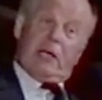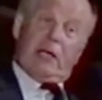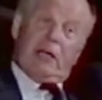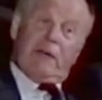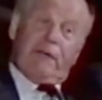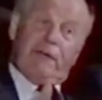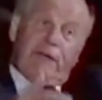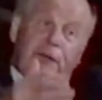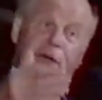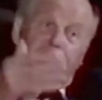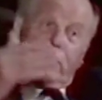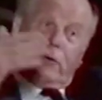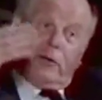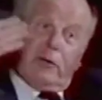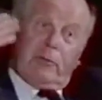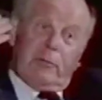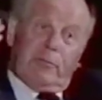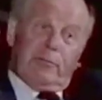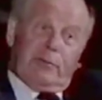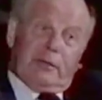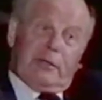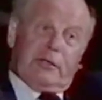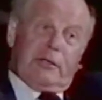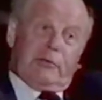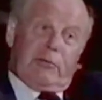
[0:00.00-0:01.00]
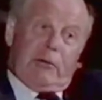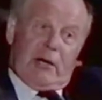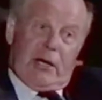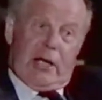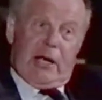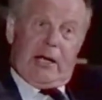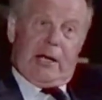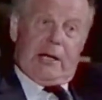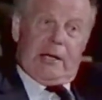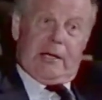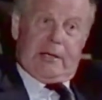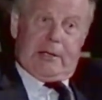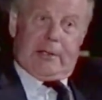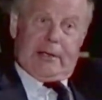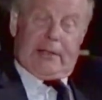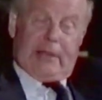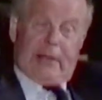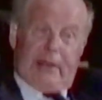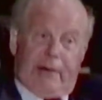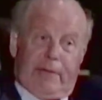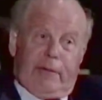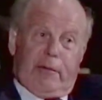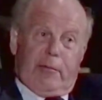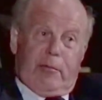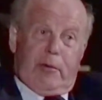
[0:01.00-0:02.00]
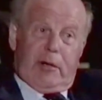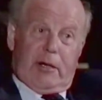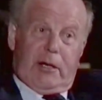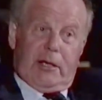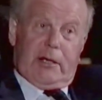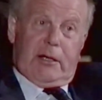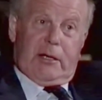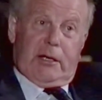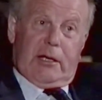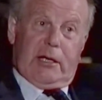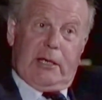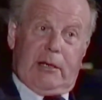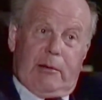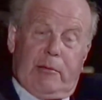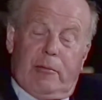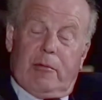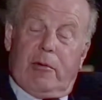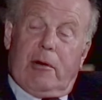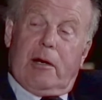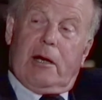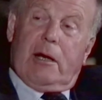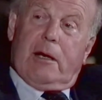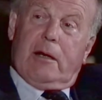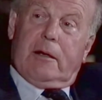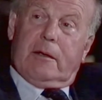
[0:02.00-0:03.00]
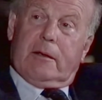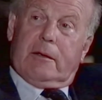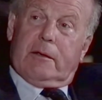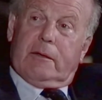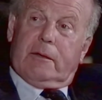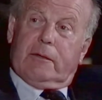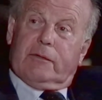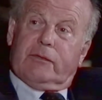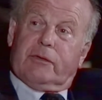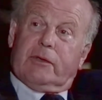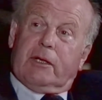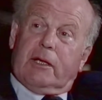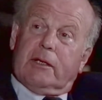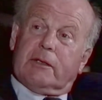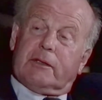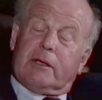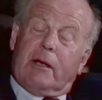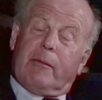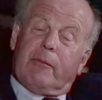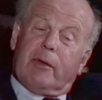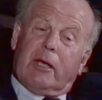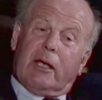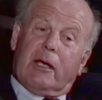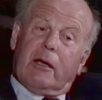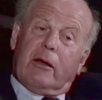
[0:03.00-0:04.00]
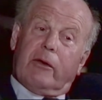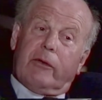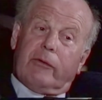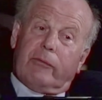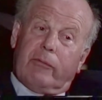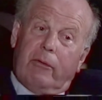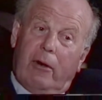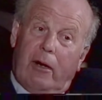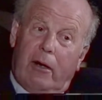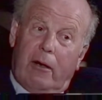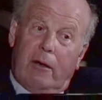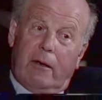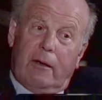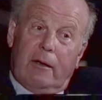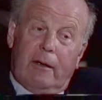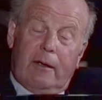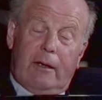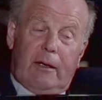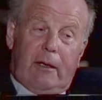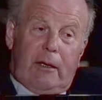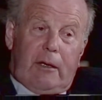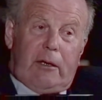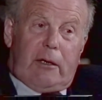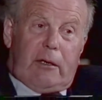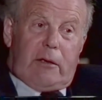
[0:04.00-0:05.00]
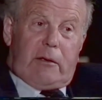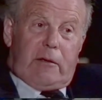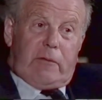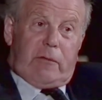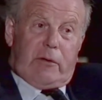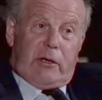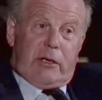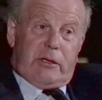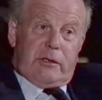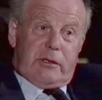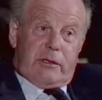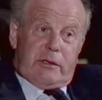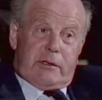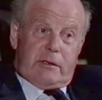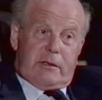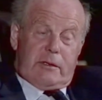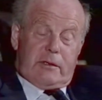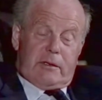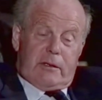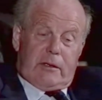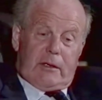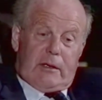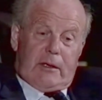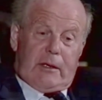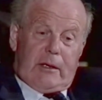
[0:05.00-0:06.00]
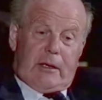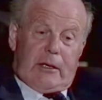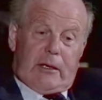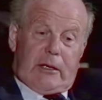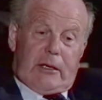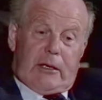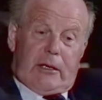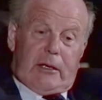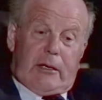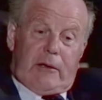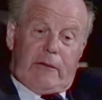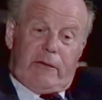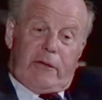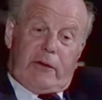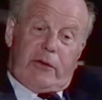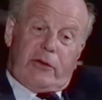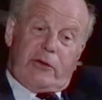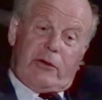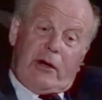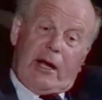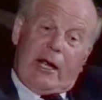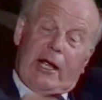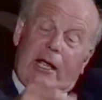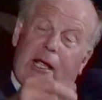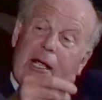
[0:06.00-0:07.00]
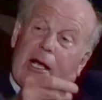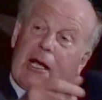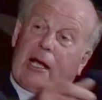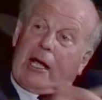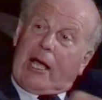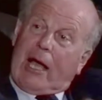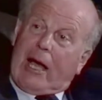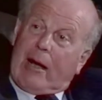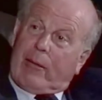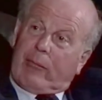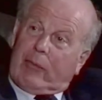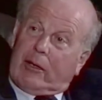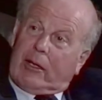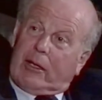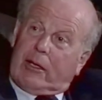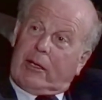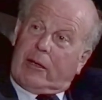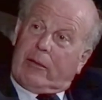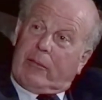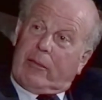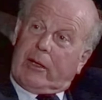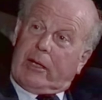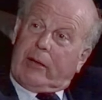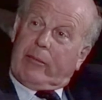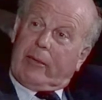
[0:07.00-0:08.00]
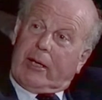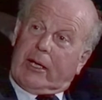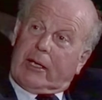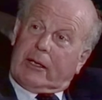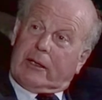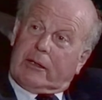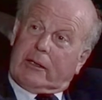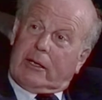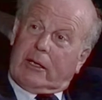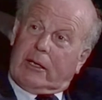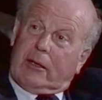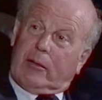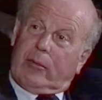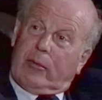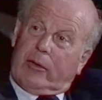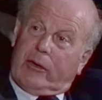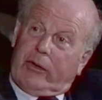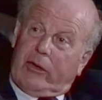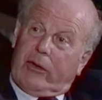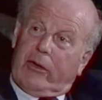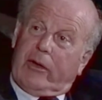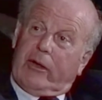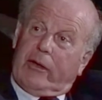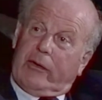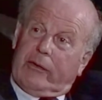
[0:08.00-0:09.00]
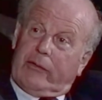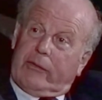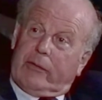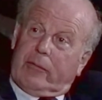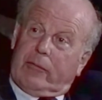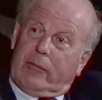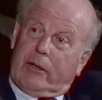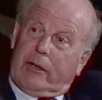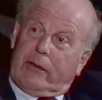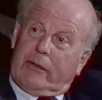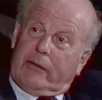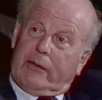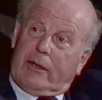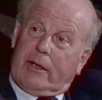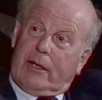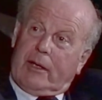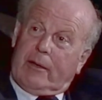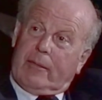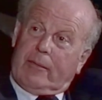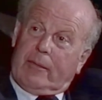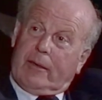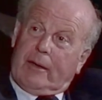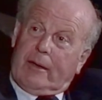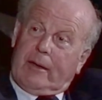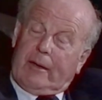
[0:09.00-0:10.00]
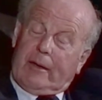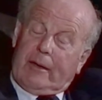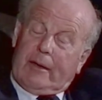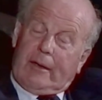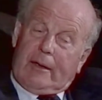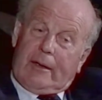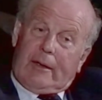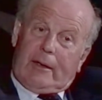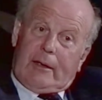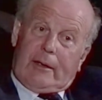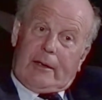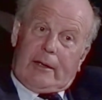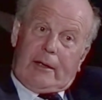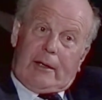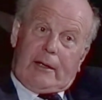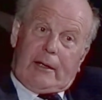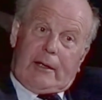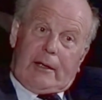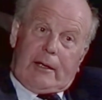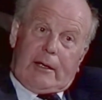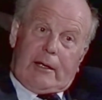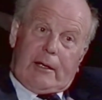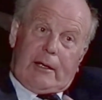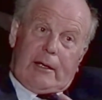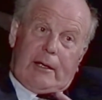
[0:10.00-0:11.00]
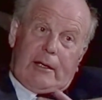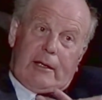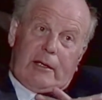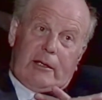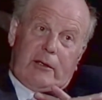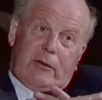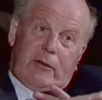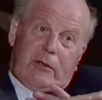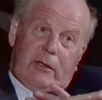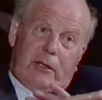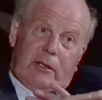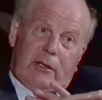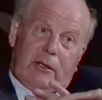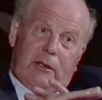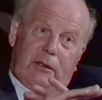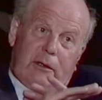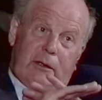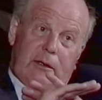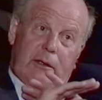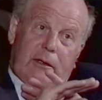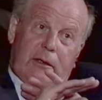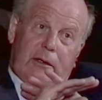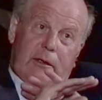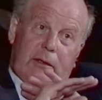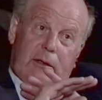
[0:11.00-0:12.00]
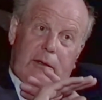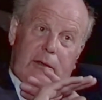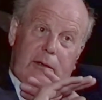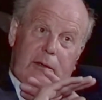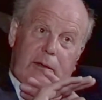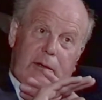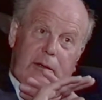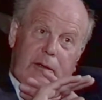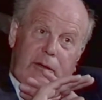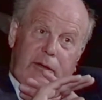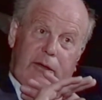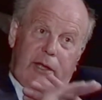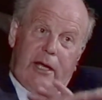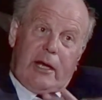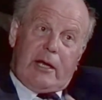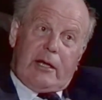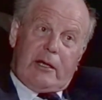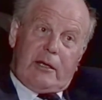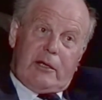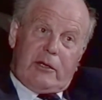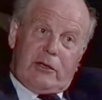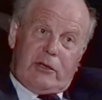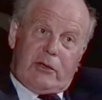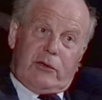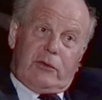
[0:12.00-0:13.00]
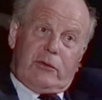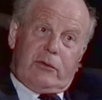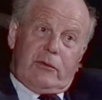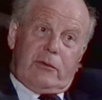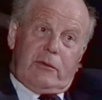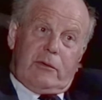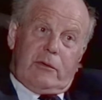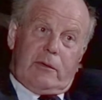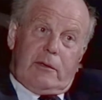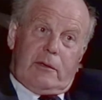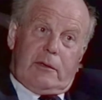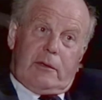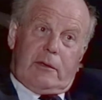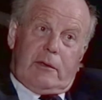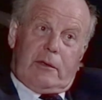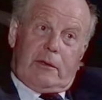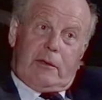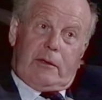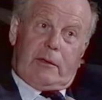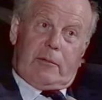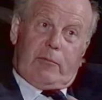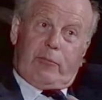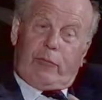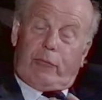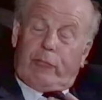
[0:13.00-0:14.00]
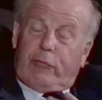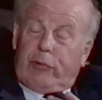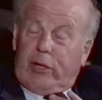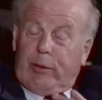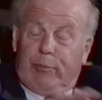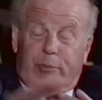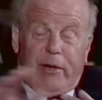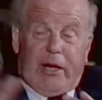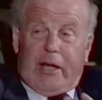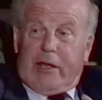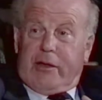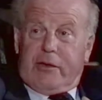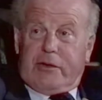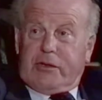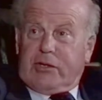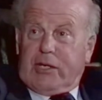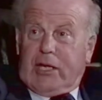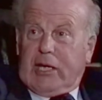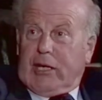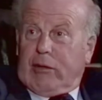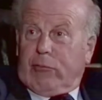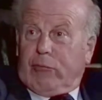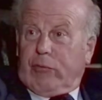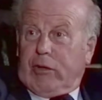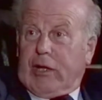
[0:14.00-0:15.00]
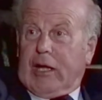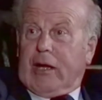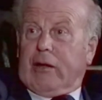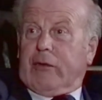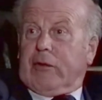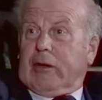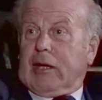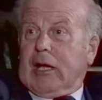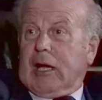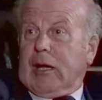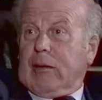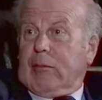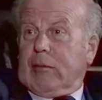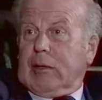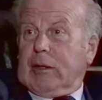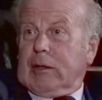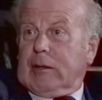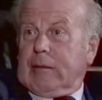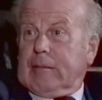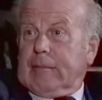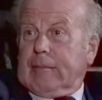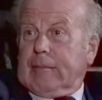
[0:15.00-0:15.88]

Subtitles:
If you can persuade everybody to keep quiet. If, say, something goes wrong, for instance, if you're tracking a camera, it may make a terrible noise at one time. You can then replay the scene without the camera,